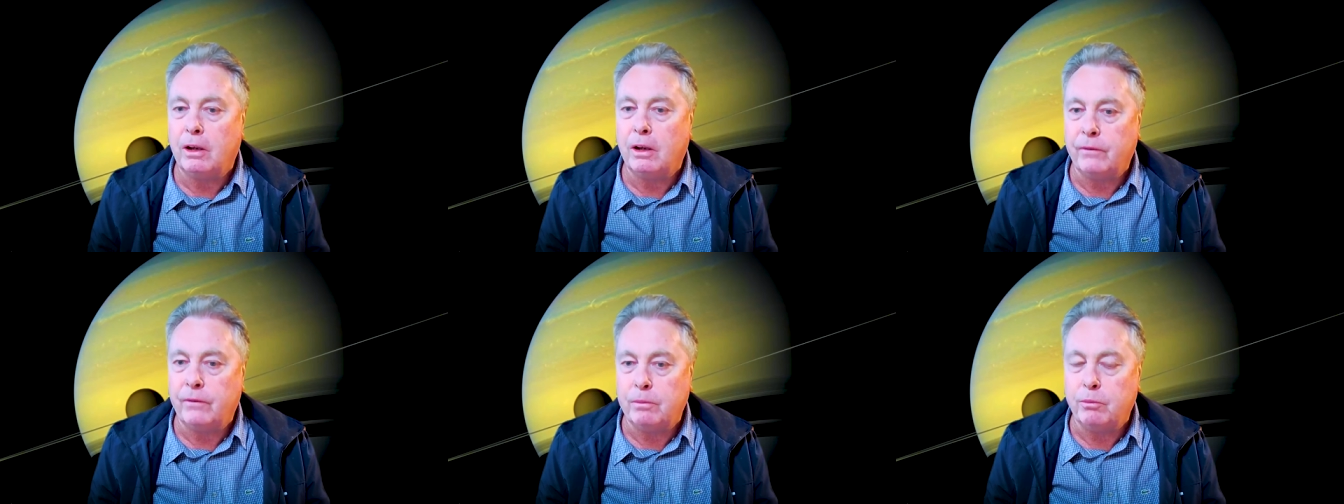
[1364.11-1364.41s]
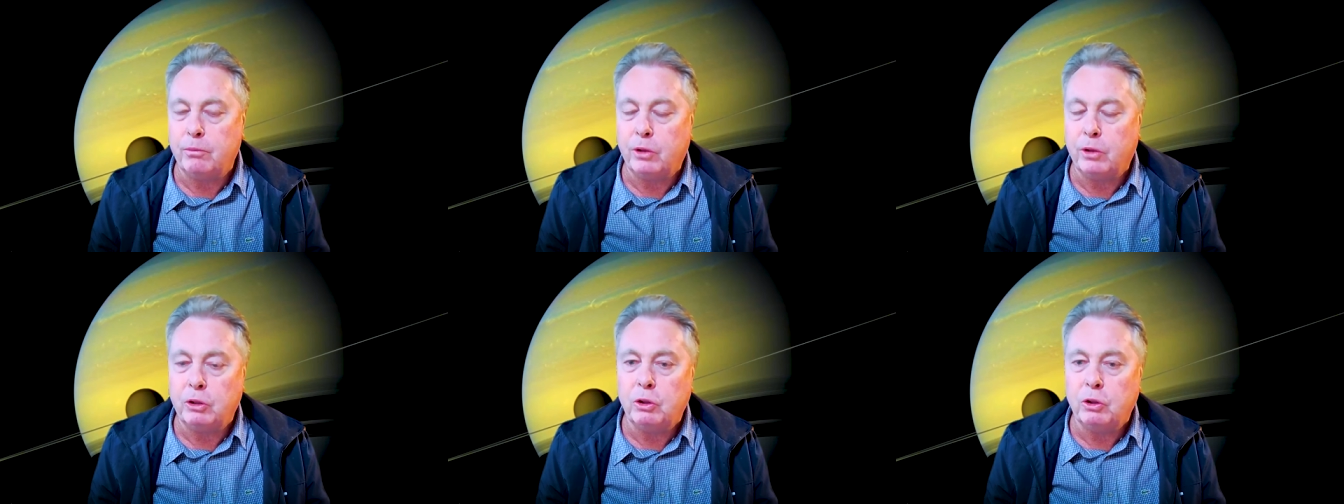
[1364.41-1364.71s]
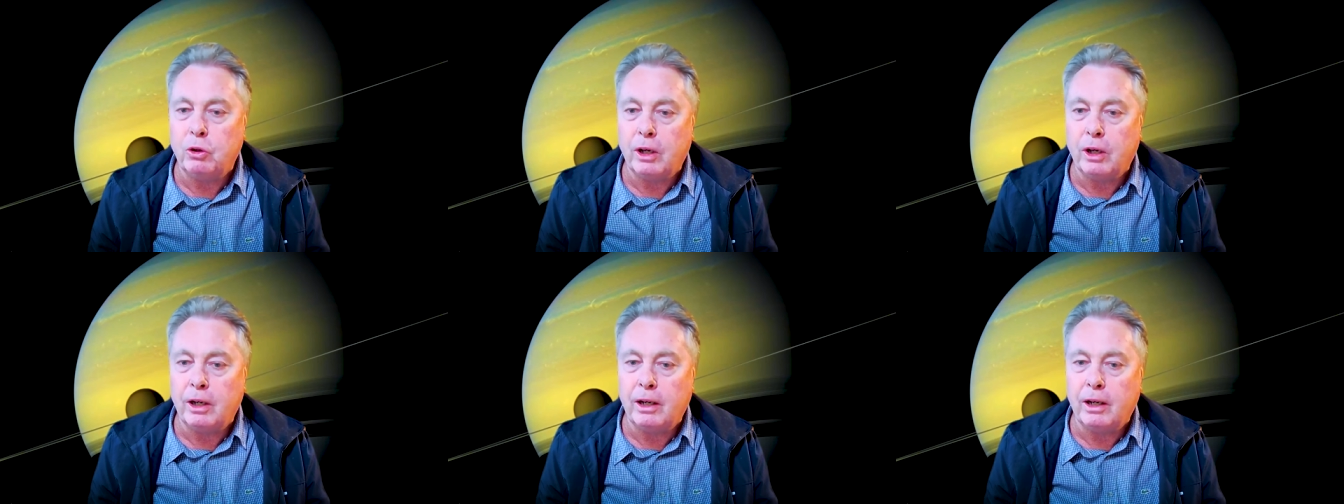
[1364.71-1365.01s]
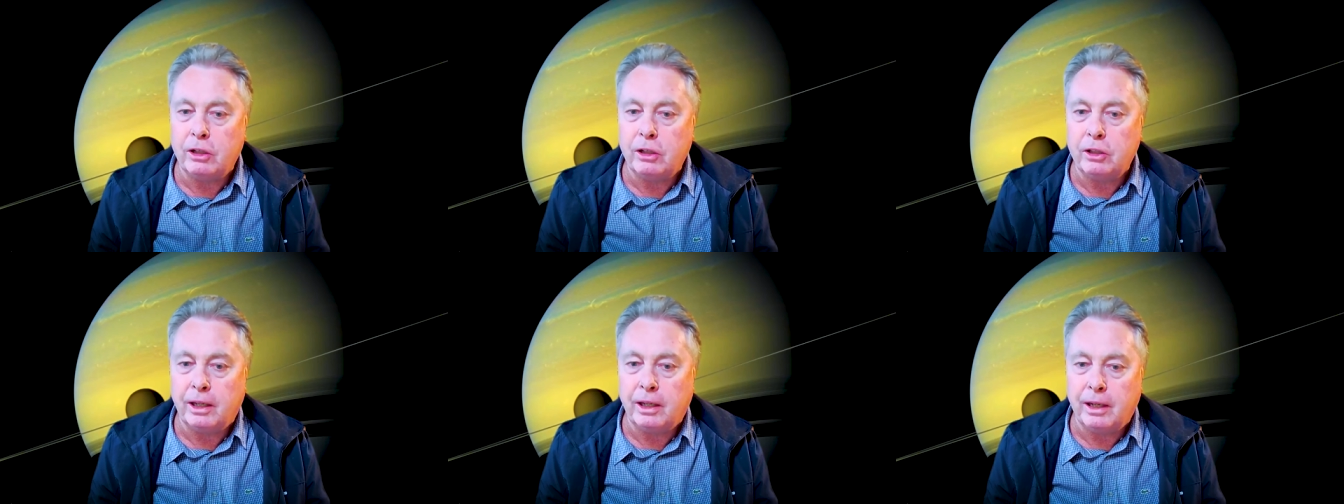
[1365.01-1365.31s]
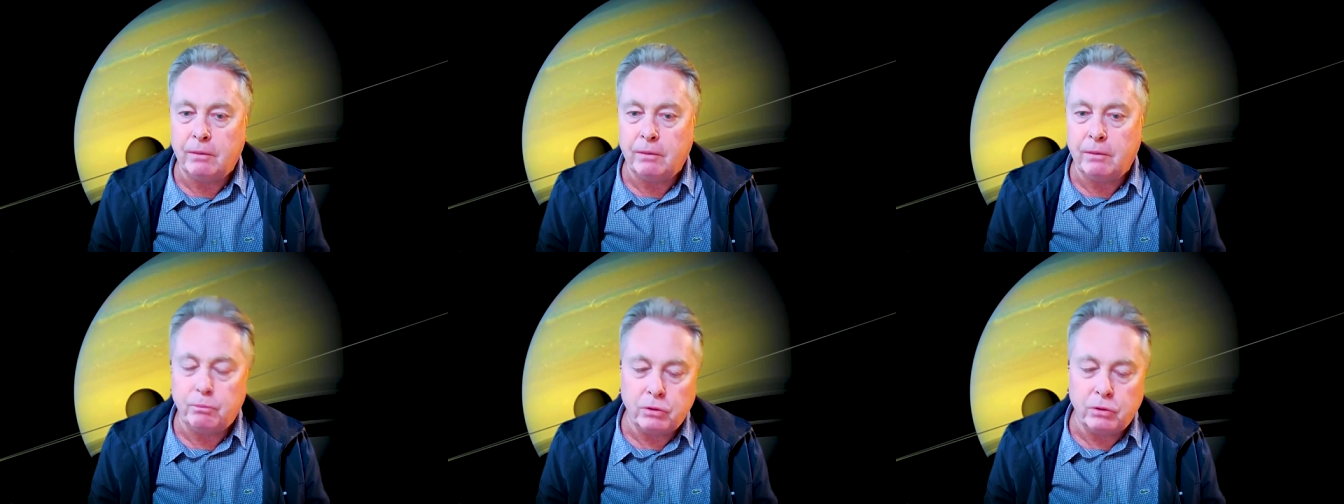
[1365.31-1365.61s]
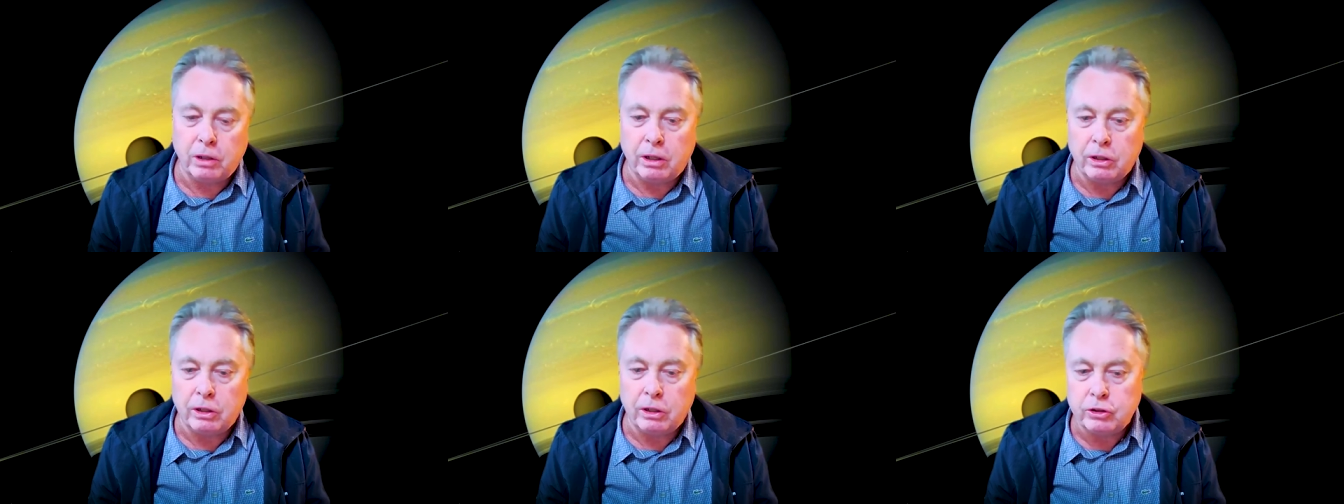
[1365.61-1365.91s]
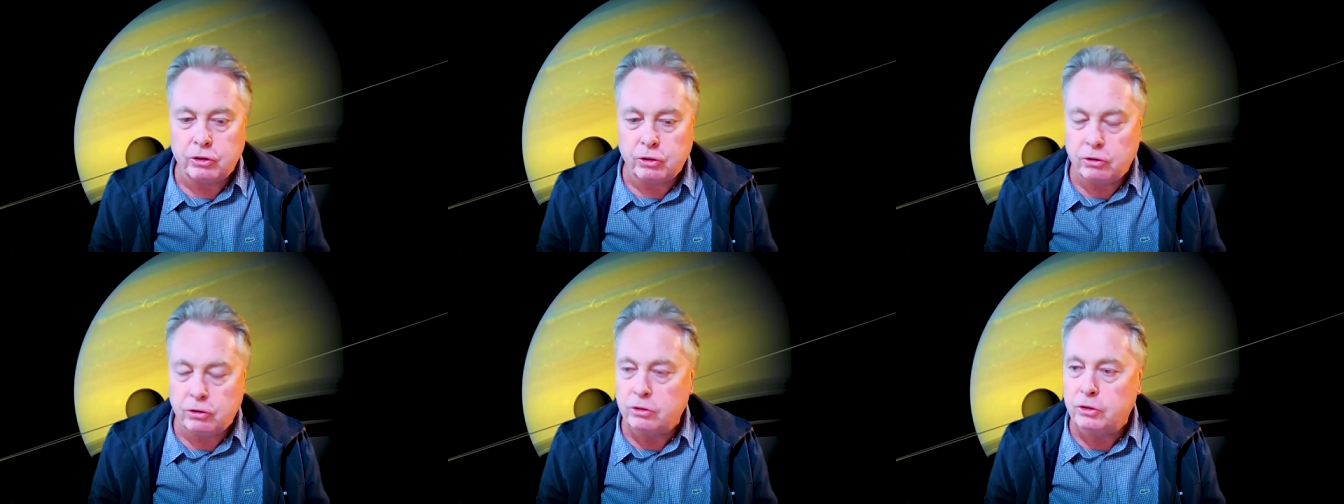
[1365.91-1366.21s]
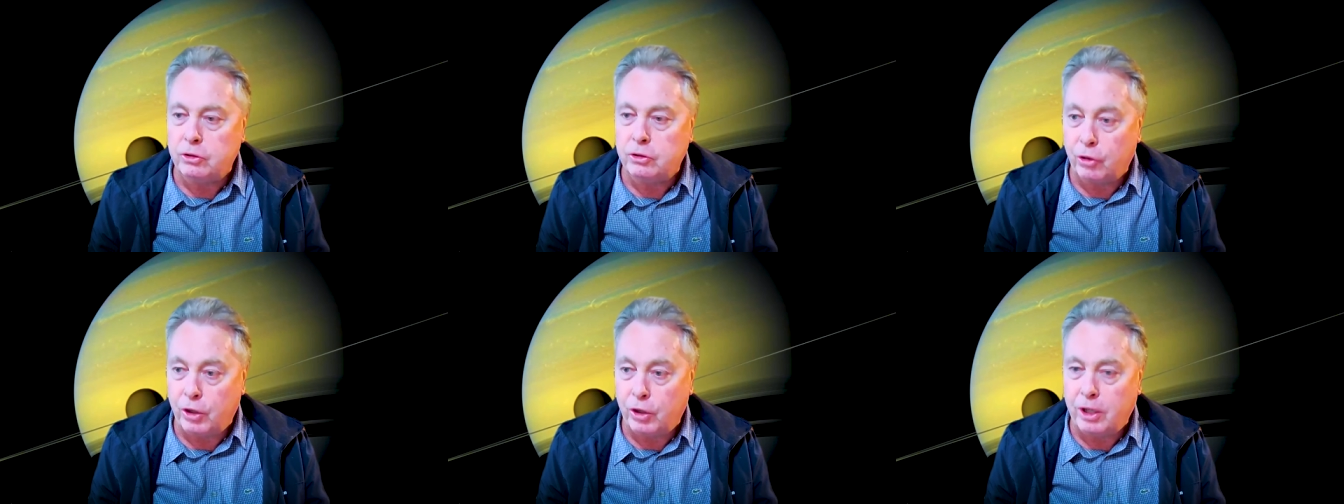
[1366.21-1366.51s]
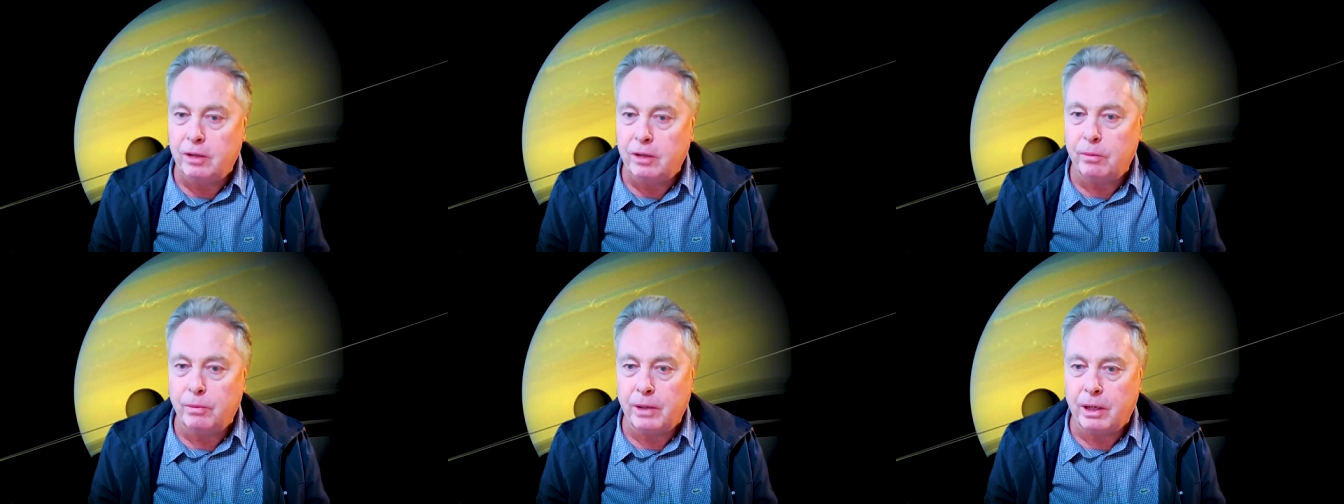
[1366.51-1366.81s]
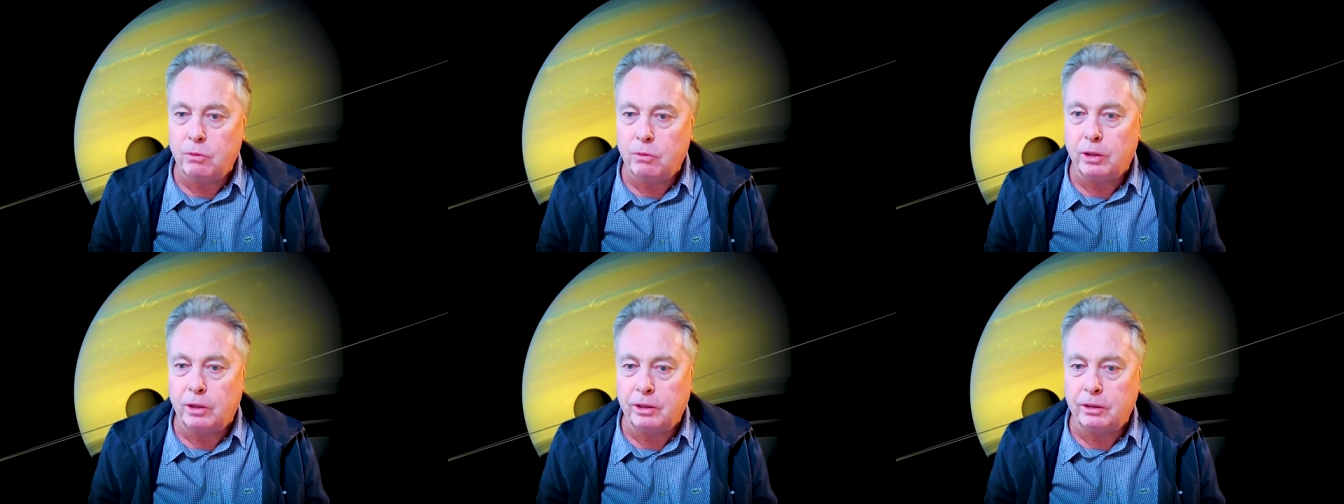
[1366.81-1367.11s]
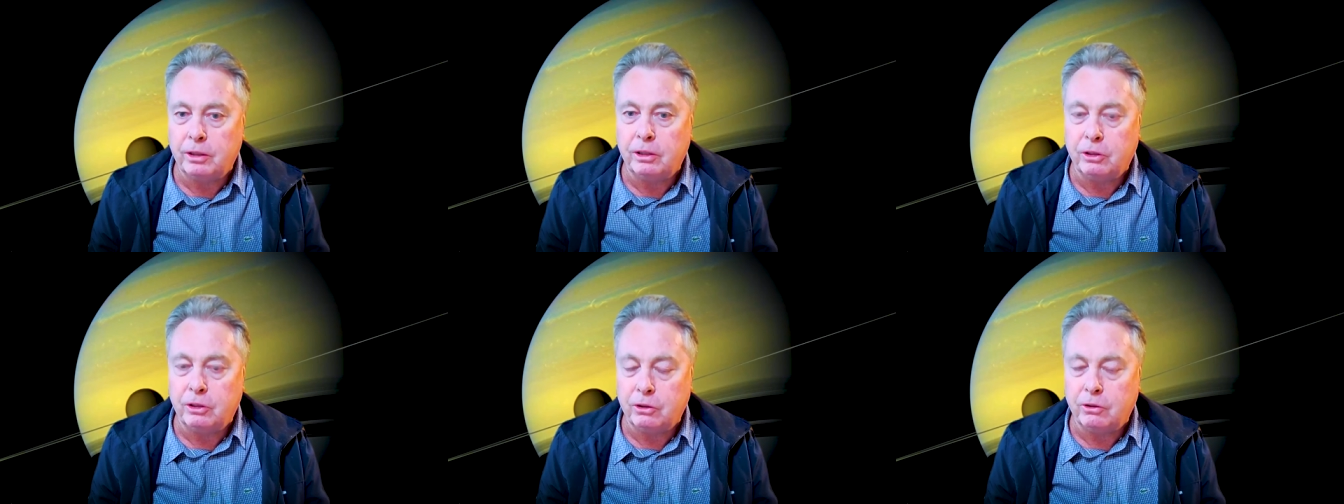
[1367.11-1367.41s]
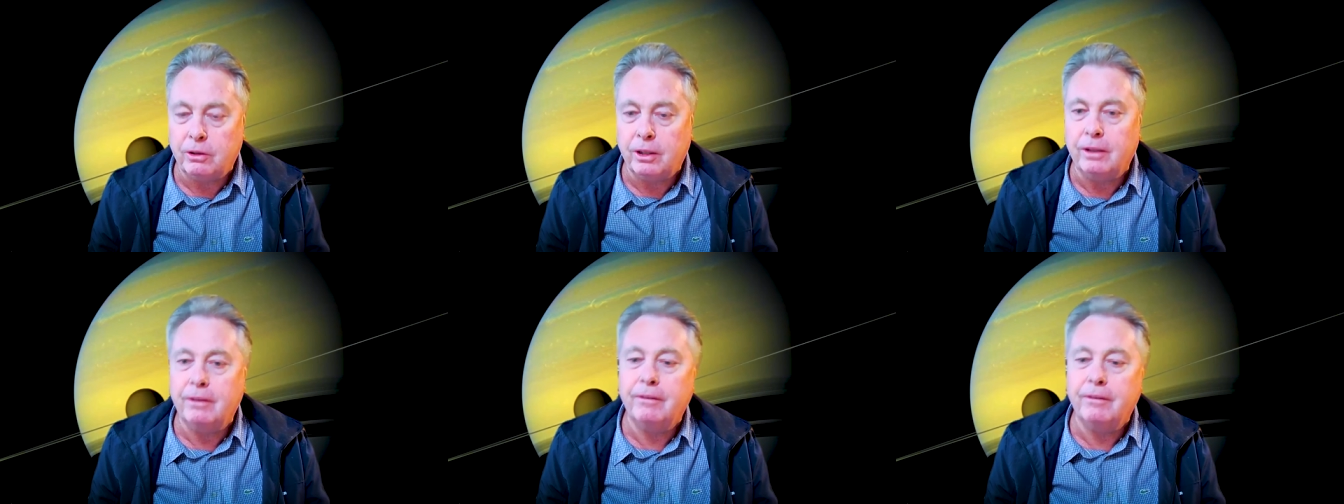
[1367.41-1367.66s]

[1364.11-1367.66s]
And by doing that, you get uh, students to think about what they're doing